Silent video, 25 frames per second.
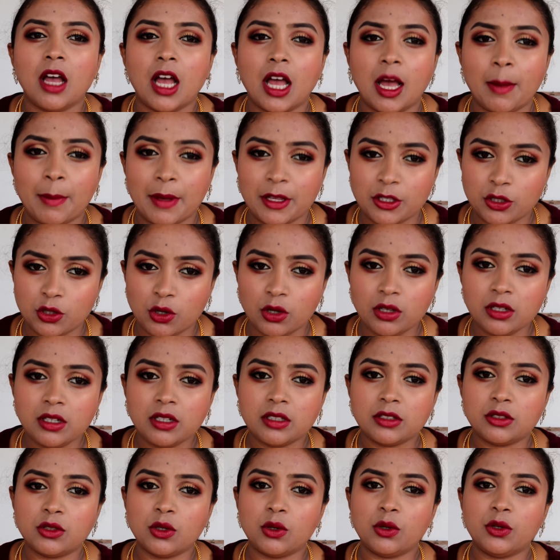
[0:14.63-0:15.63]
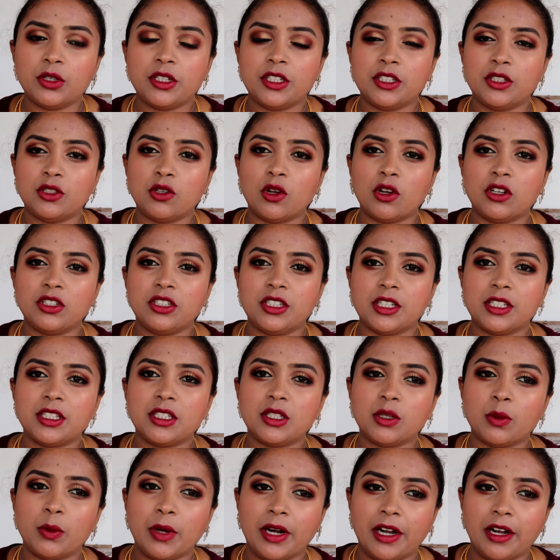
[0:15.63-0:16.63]
Amazon. So it is not
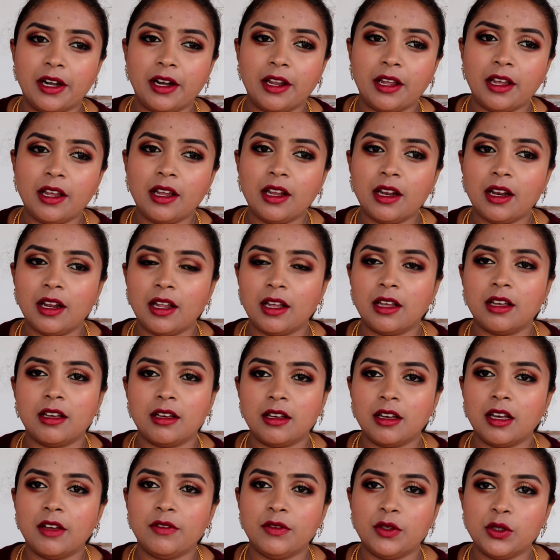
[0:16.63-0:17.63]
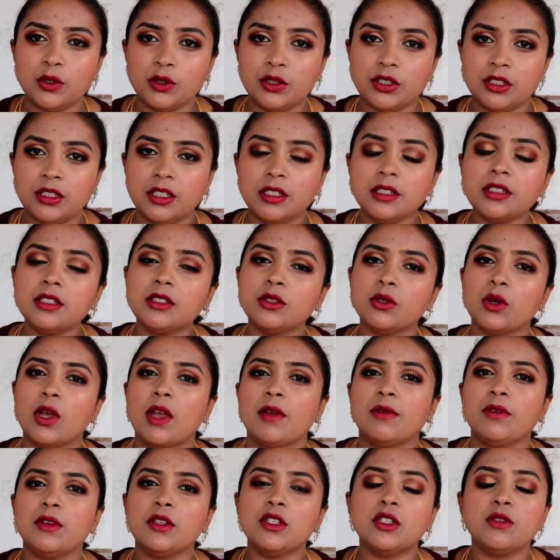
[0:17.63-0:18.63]
just a one day, like I've used this, so
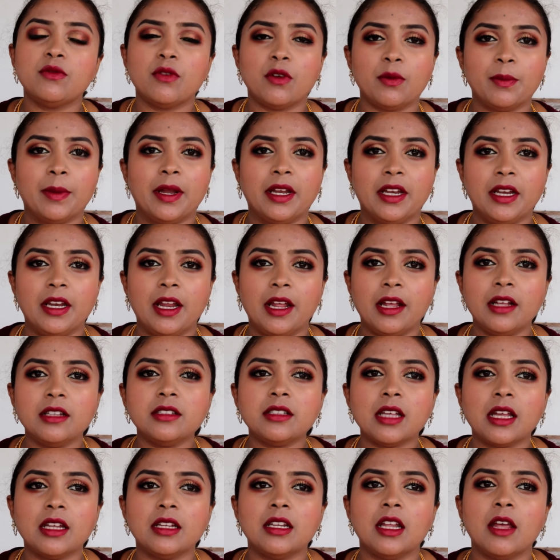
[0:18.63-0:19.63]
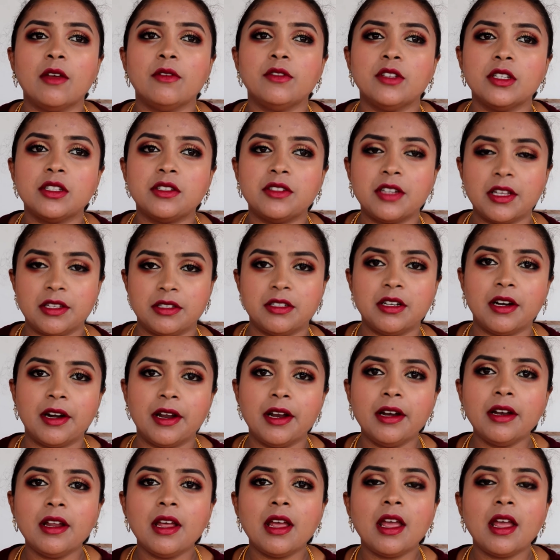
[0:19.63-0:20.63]
I've used for many days and I've just tested
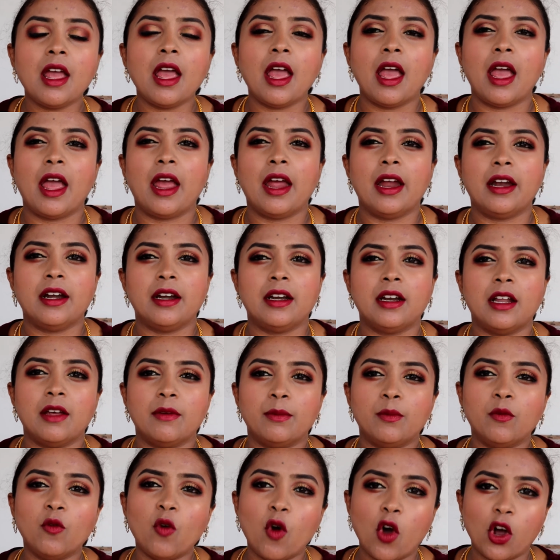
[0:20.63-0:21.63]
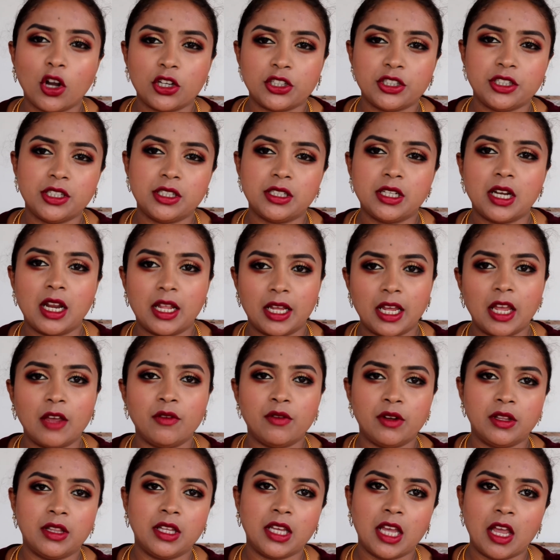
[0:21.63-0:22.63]
it and I've washed it, like
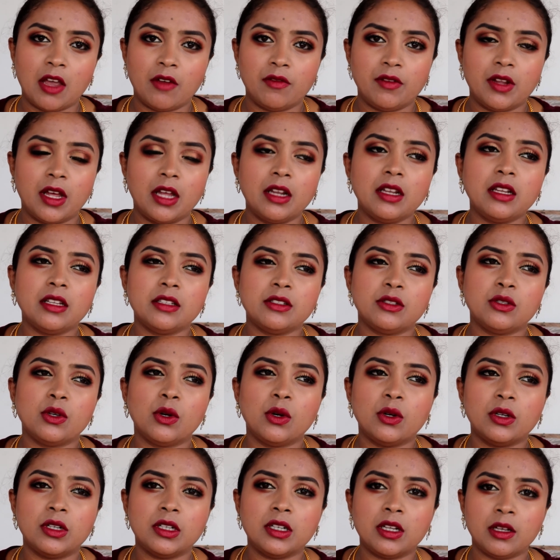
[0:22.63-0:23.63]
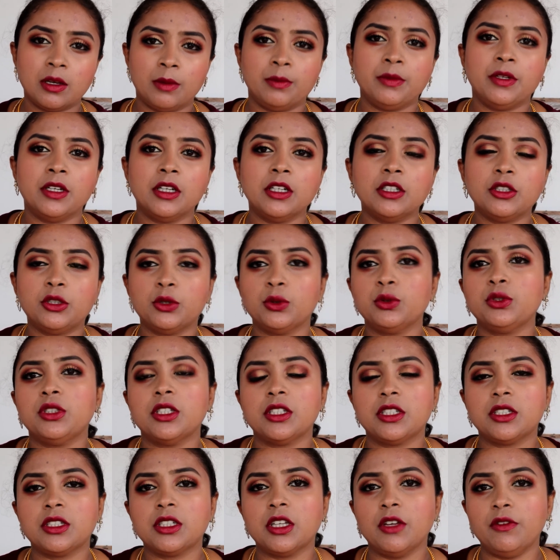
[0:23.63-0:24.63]
everything I've done. So I'm here to
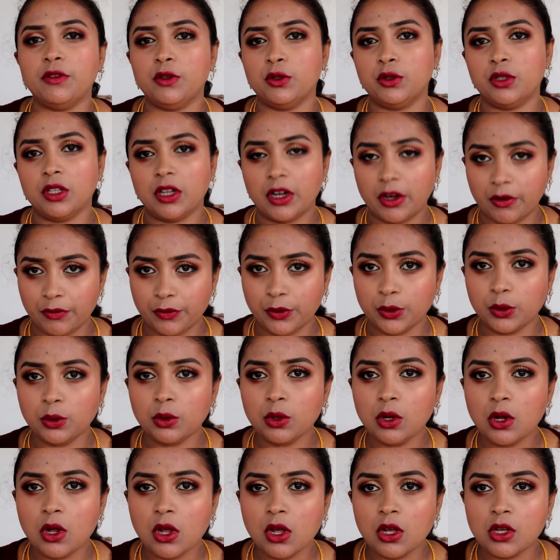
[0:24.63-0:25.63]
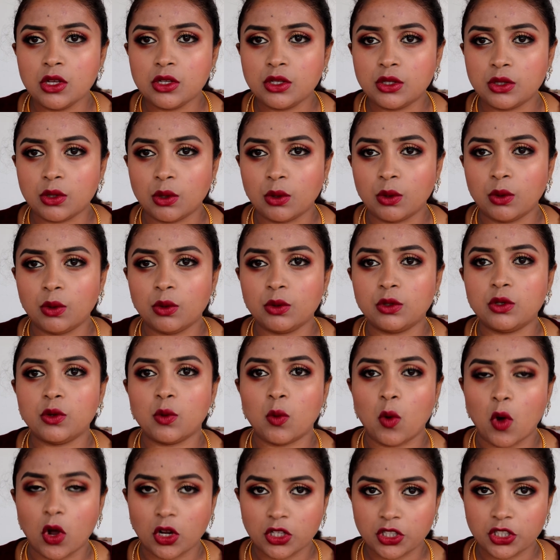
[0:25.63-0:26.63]
just give you the review, so
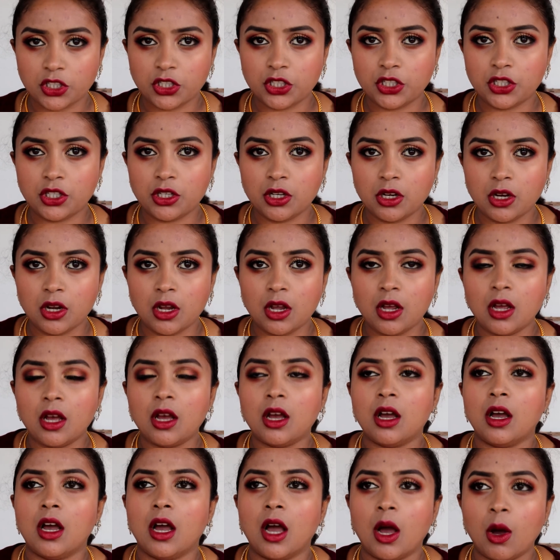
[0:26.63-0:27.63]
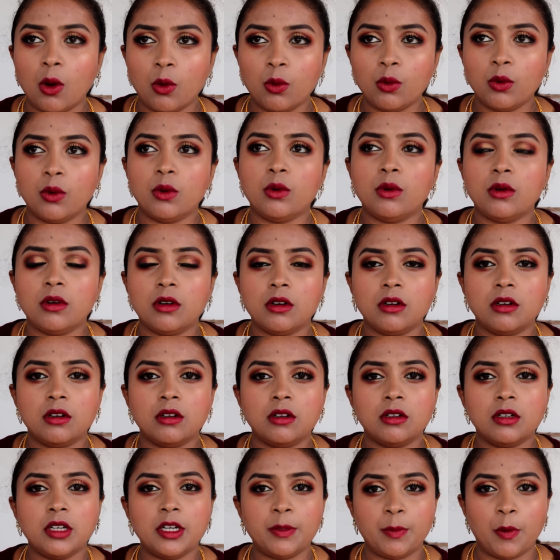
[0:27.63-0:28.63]
to watch how
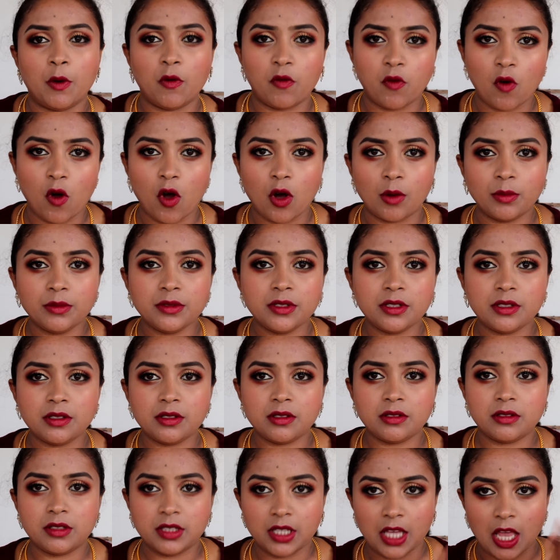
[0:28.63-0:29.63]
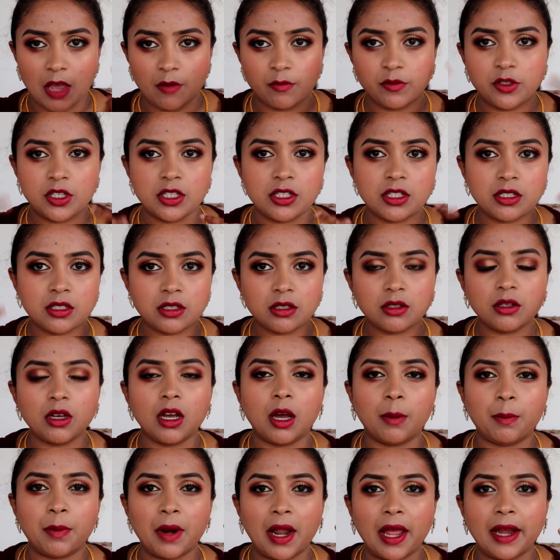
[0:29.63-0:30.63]
it performs. See, I've just
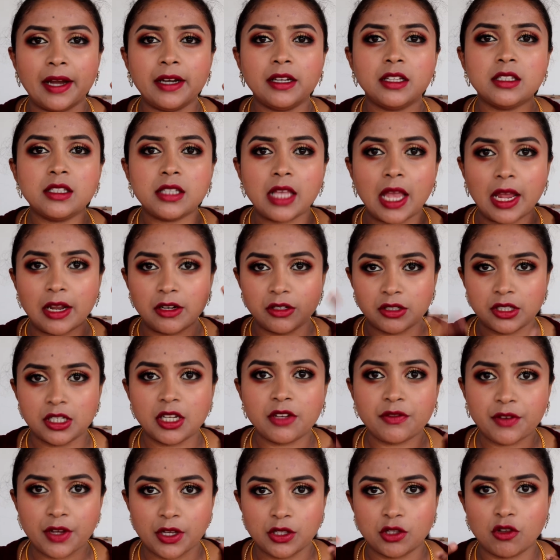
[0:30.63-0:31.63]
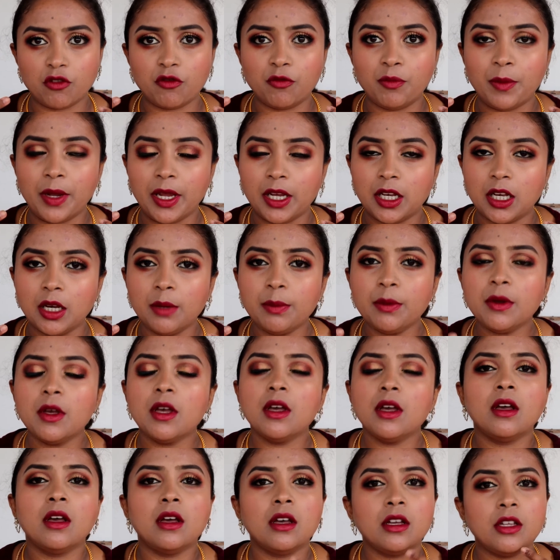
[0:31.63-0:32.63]
applied this entire face of makeup
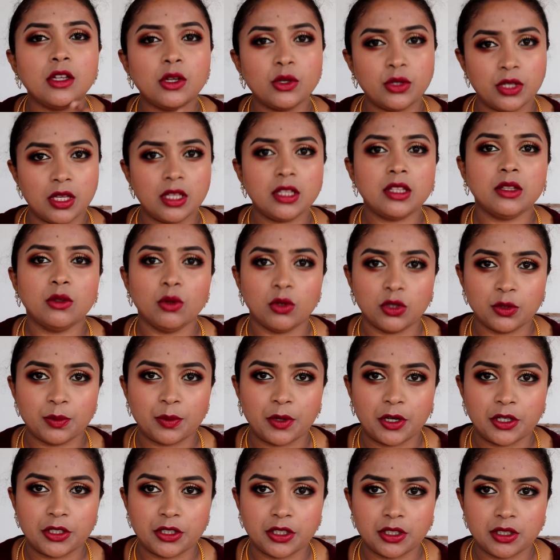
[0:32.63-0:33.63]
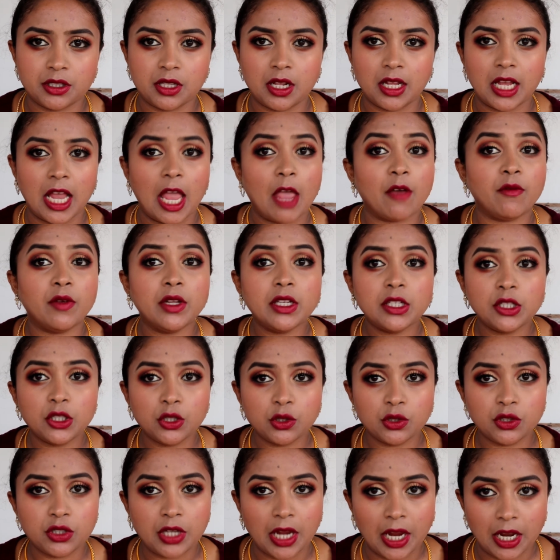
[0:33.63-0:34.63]
using those brushes. Like I haven't
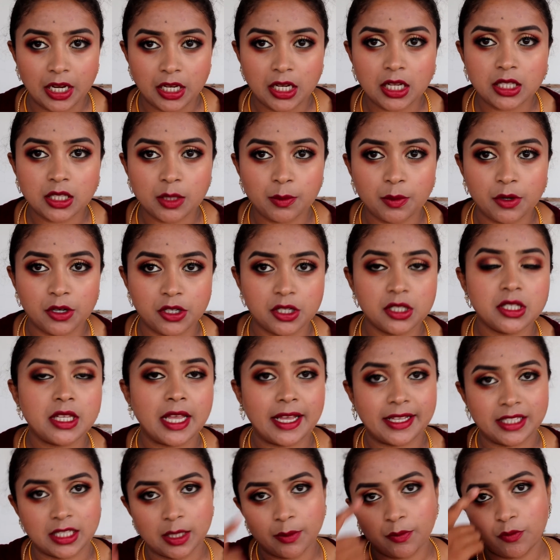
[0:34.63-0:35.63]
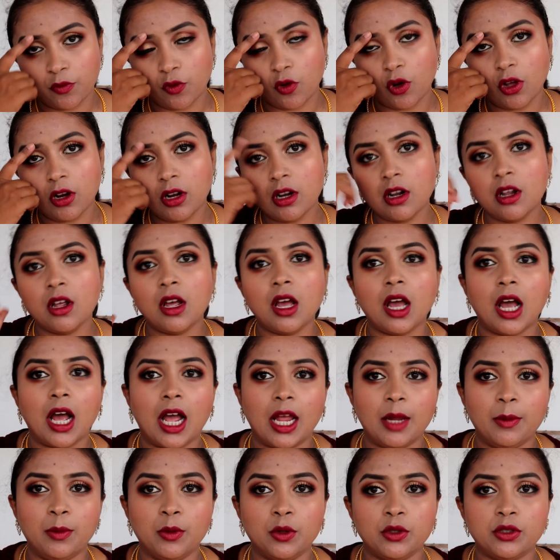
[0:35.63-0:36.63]
used any other brushes except for
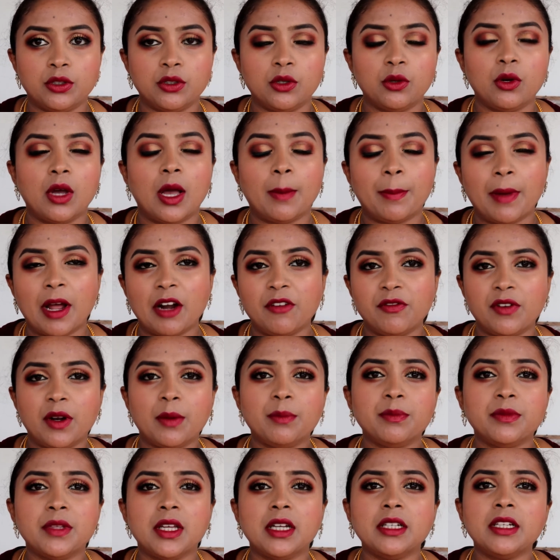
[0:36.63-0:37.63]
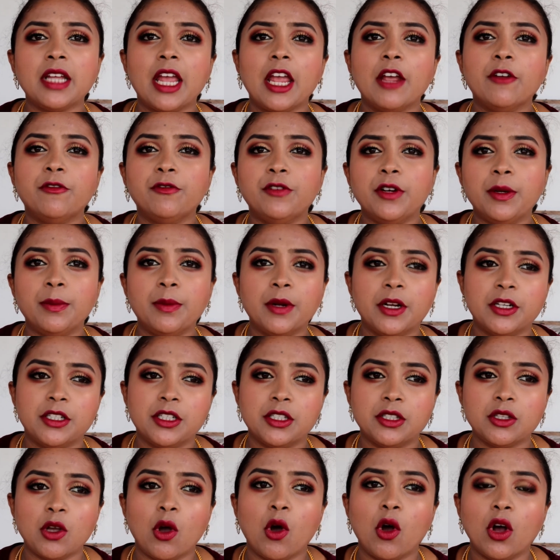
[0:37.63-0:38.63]
eyebrows. So apart from that, every
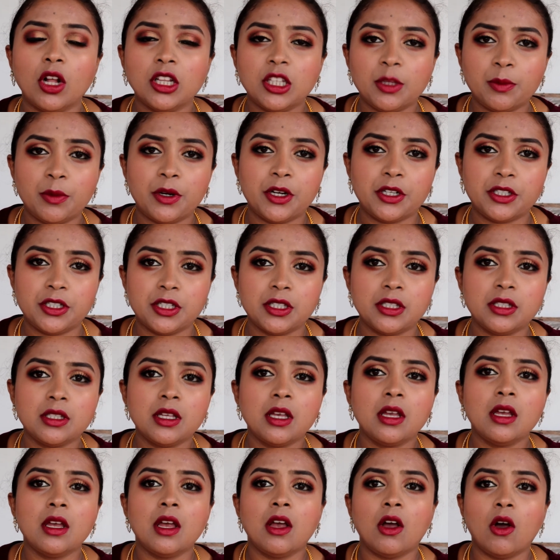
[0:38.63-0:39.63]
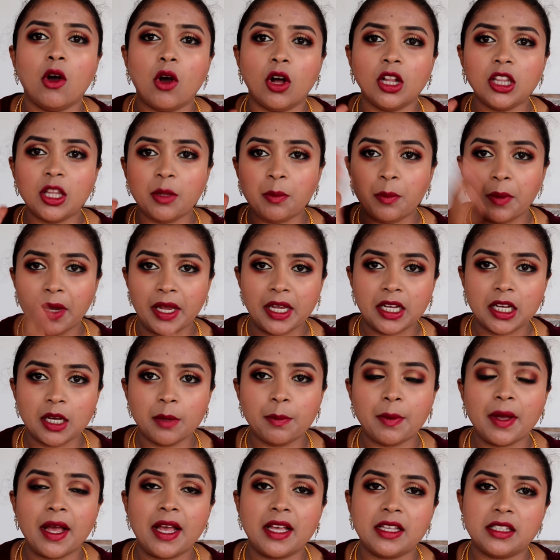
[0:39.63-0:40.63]
brushes, all the
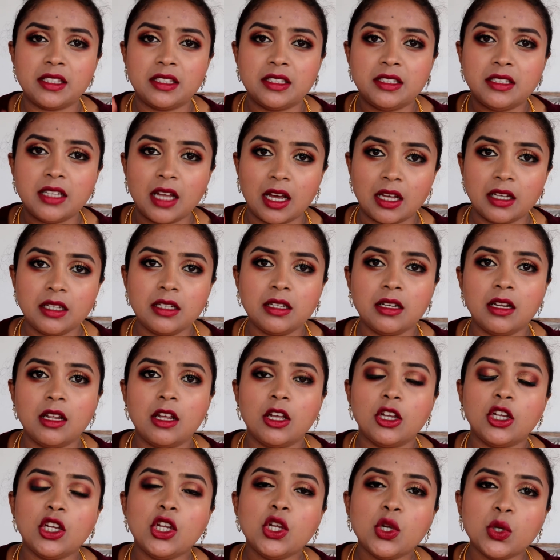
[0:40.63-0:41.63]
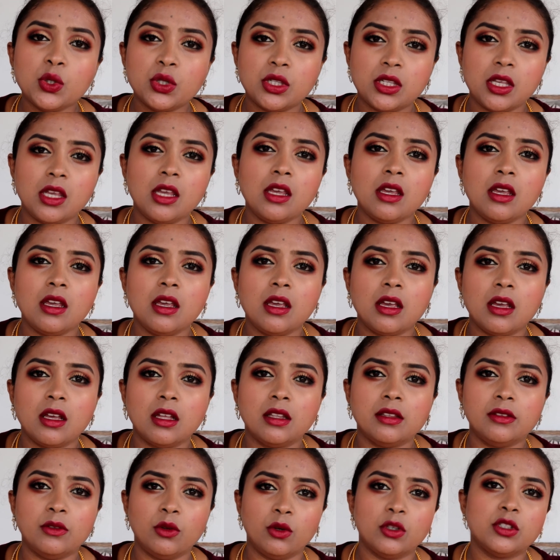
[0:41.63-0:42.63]
makeup is done using
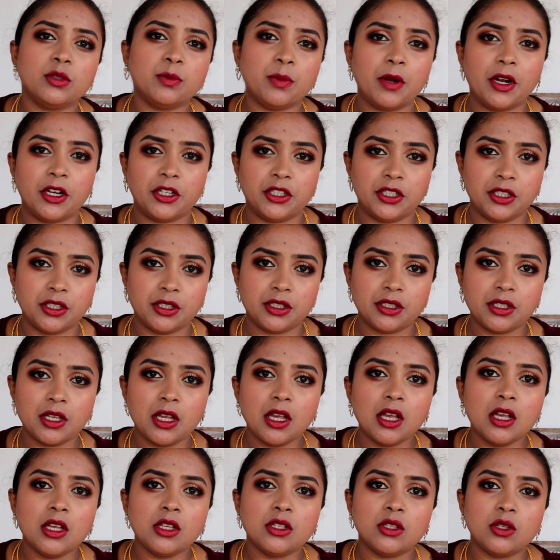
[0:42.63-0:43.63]
those brushes.